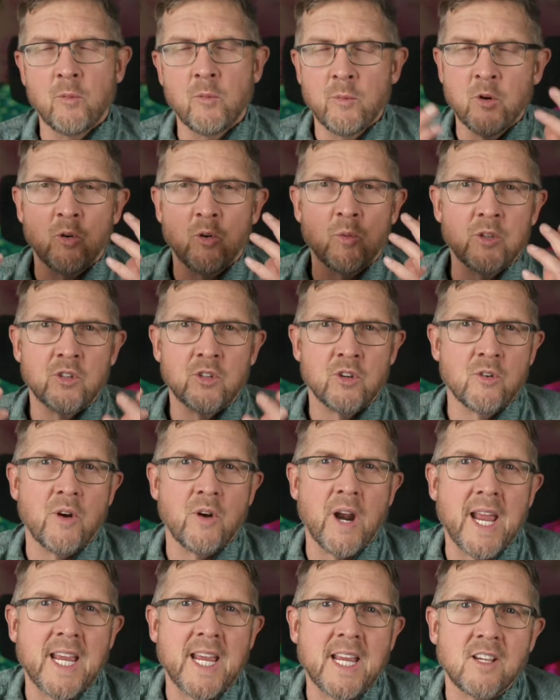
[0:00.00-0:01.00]
was
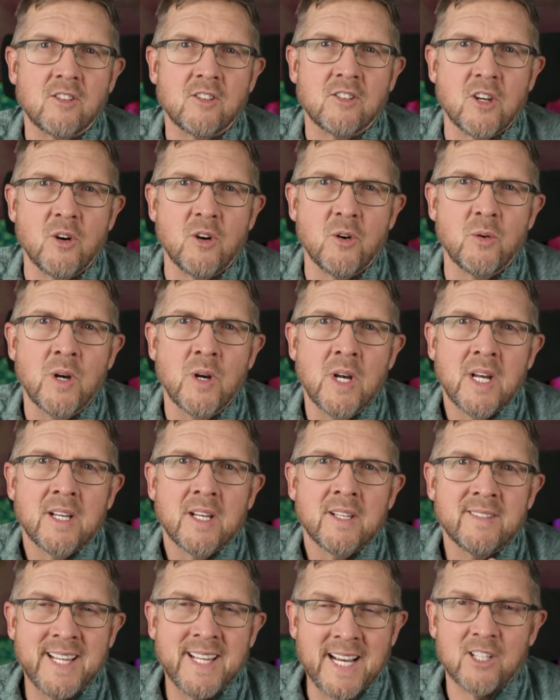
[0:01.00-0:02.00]
great. So
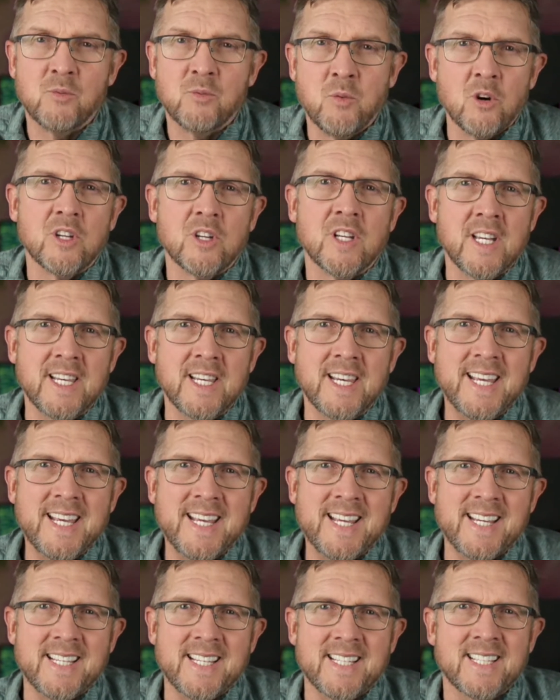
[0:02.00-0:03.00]
that's what you
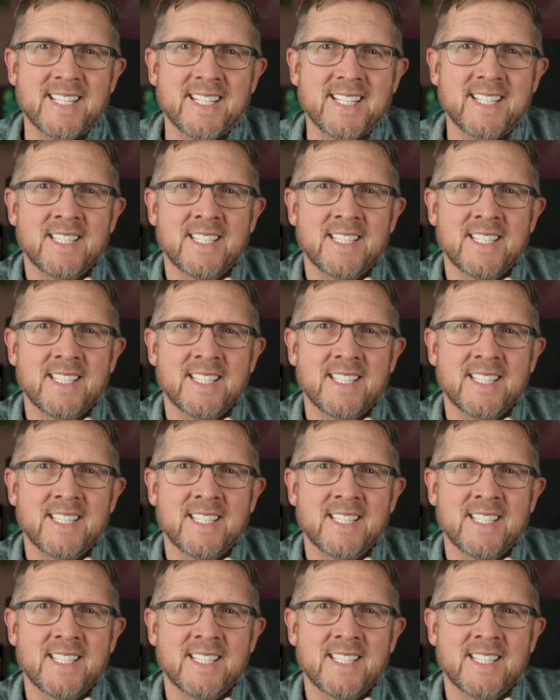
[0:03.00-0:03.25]
need.